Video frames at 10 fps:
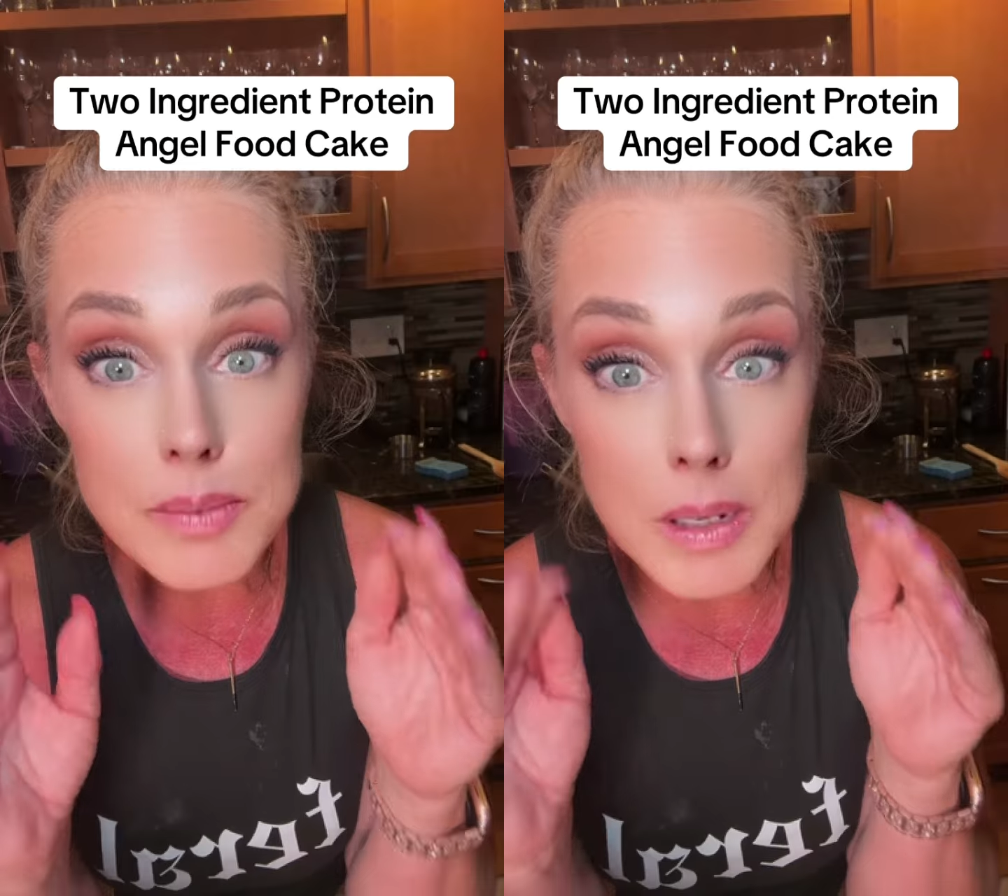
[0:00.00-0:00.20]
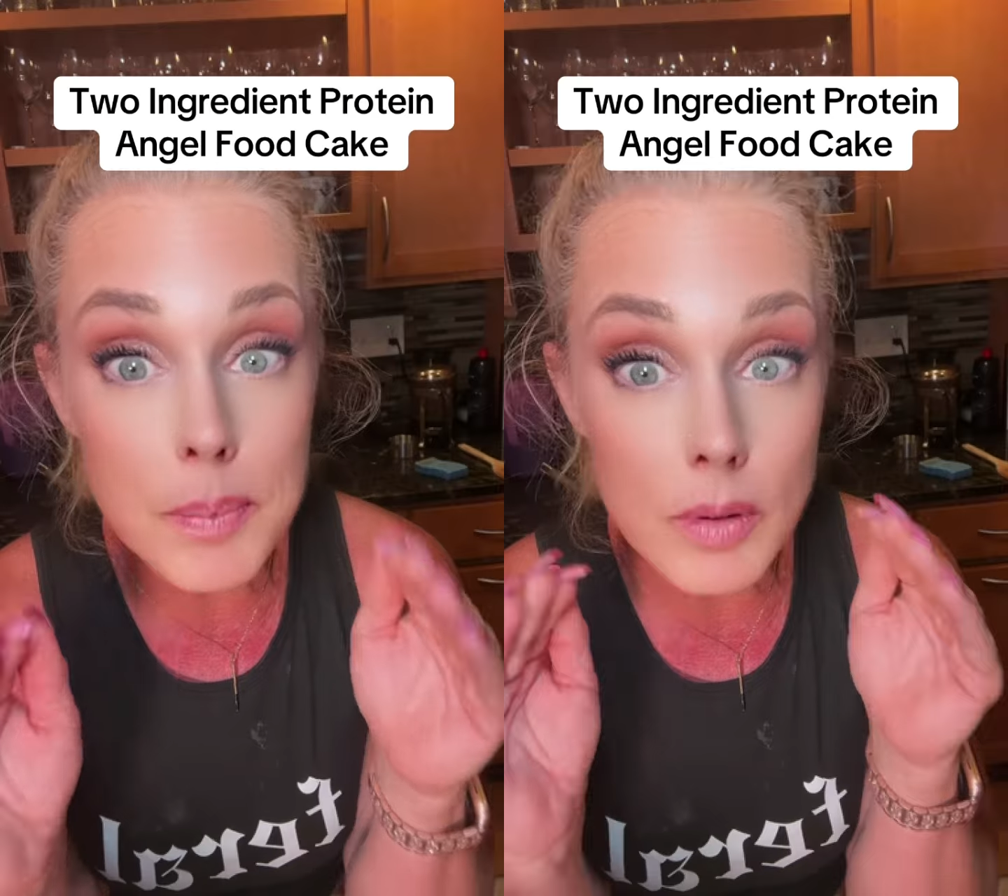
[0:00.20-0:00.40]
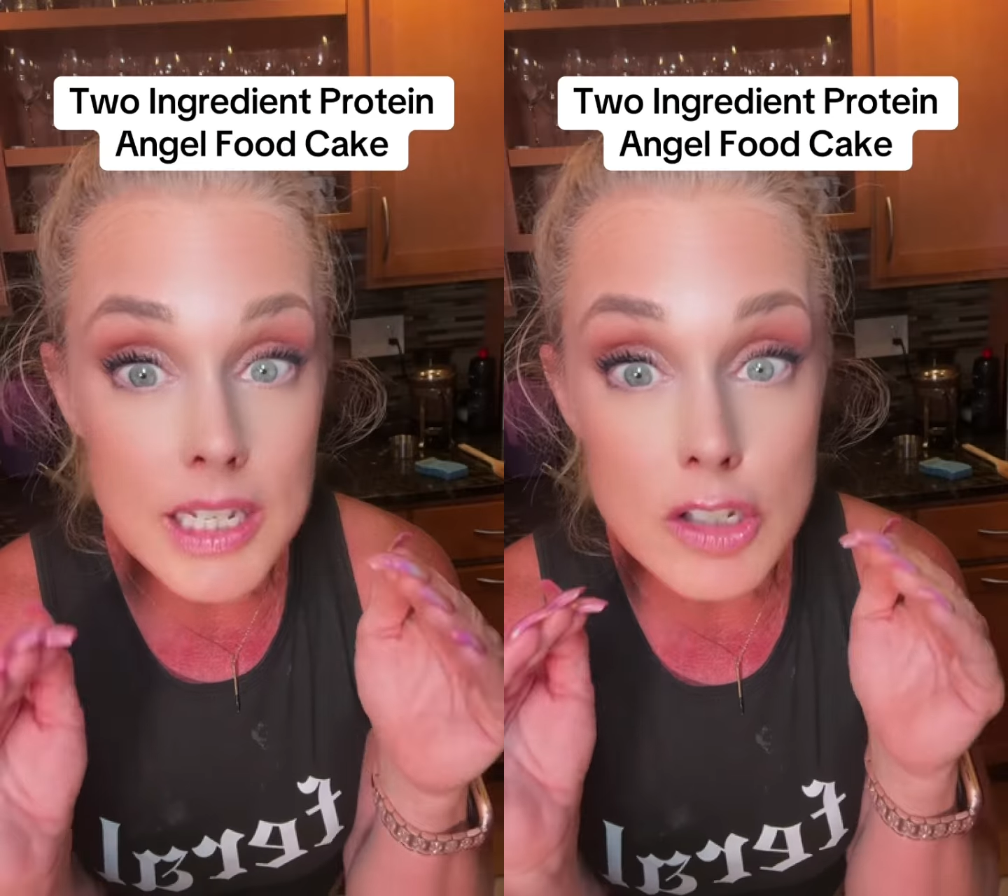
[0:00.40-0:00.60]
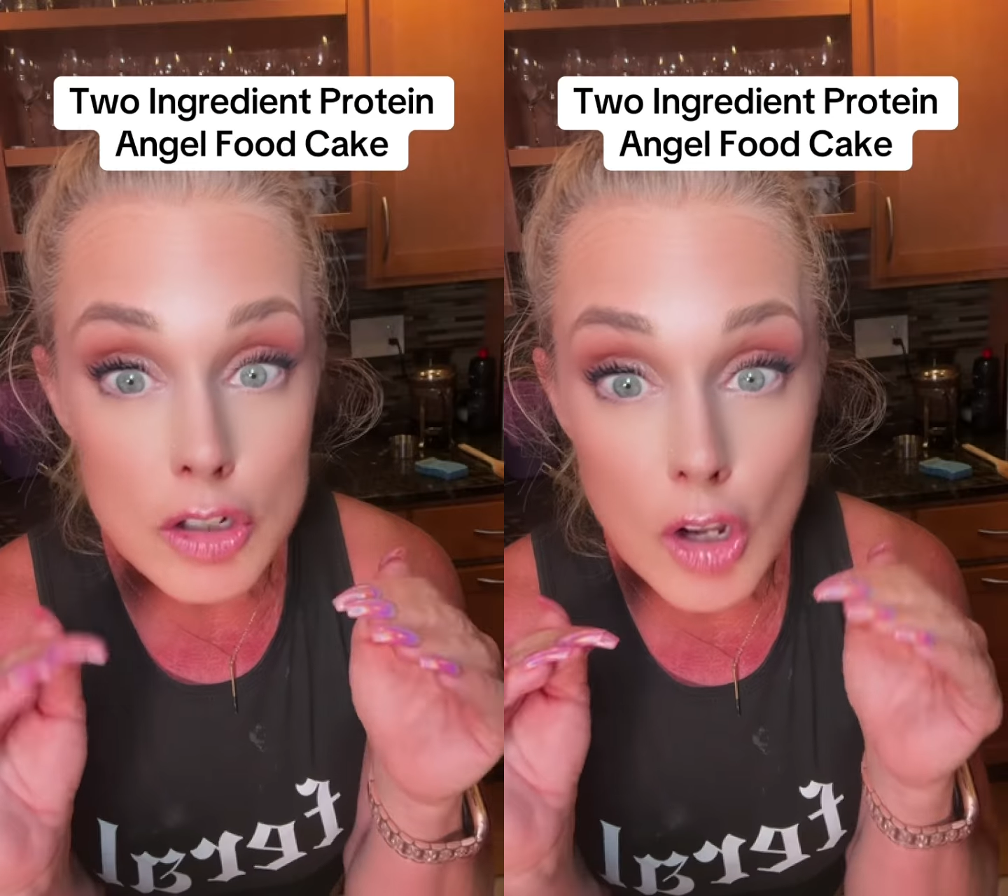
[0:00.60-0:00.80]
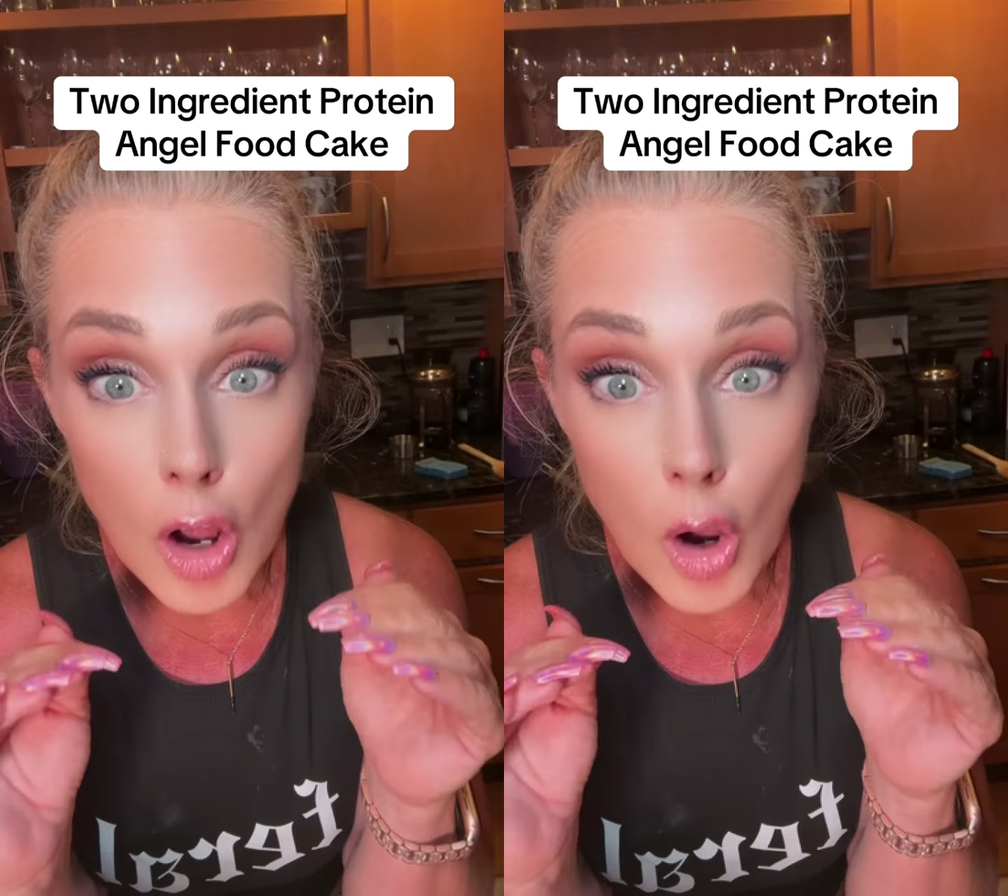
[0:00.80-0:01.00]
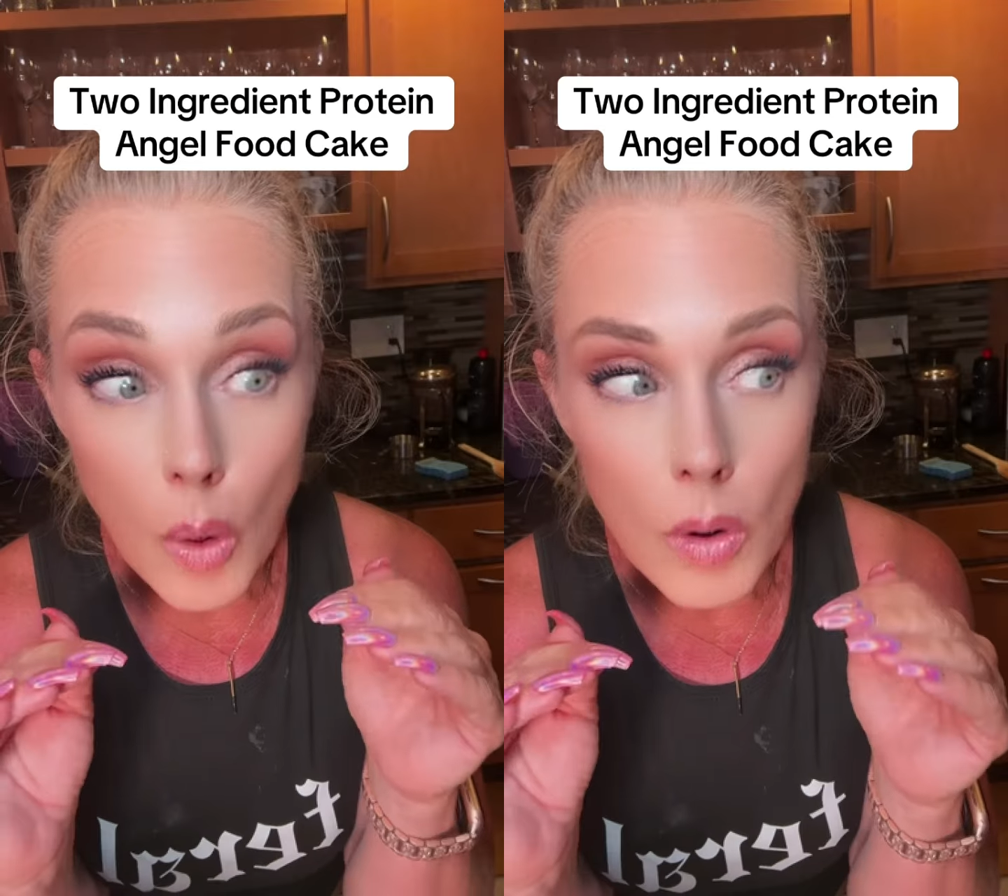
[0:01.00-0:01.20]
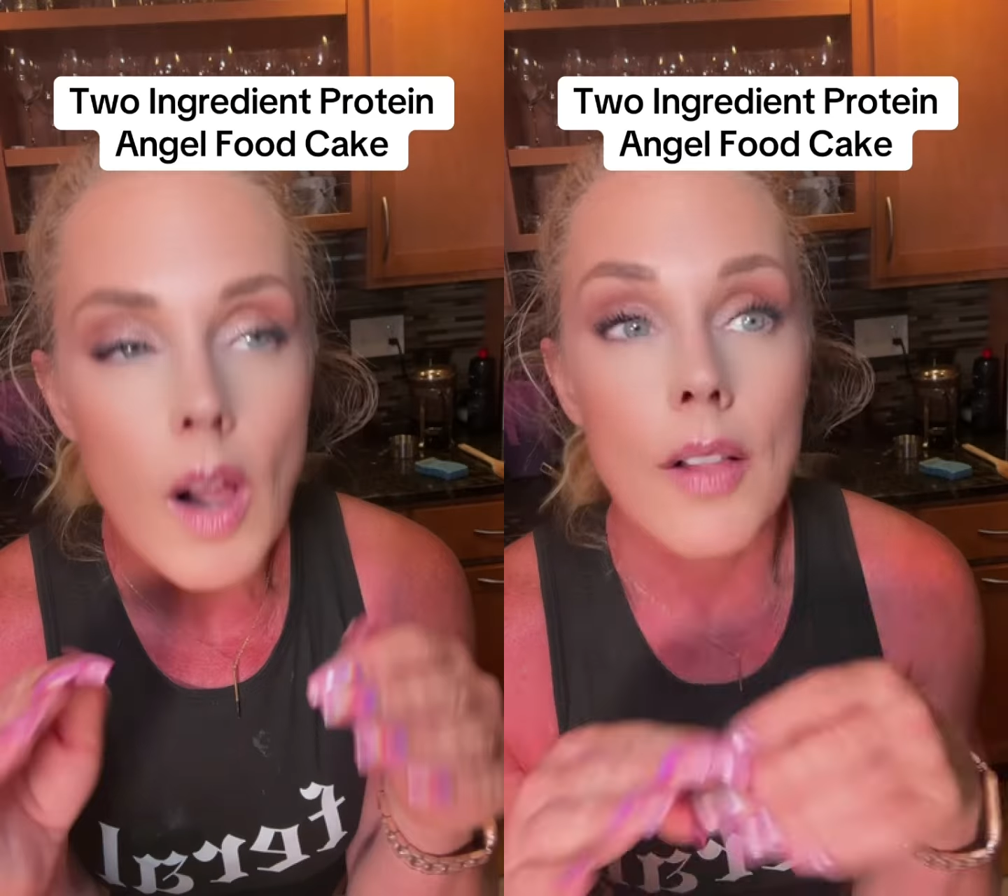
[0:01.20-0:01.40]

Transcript: People need to know